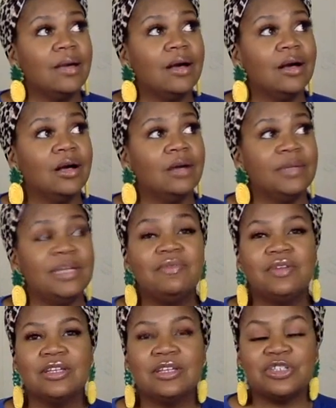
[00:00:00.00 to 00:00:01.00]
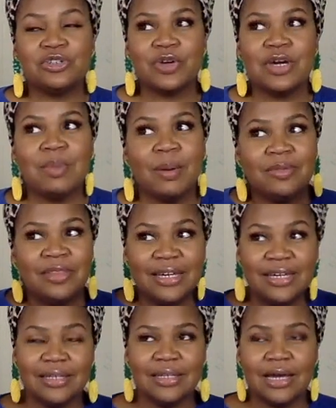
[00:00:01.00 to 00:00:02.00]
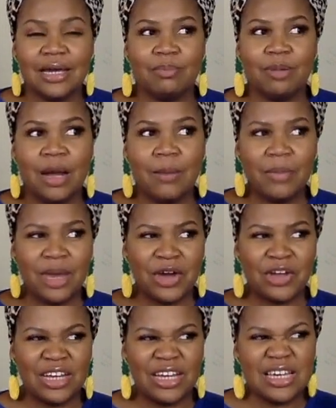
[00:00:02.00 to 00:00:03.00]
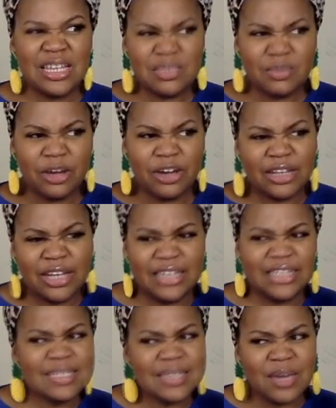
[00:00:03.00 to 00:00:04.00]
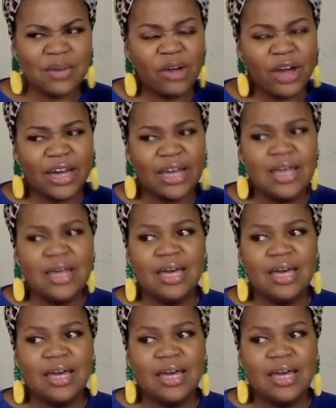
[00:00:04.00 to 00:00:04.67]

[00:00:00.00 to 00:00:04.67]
Um, and even in the dream, I'm thinking like, but I'm married and he's married. Like this ain't right.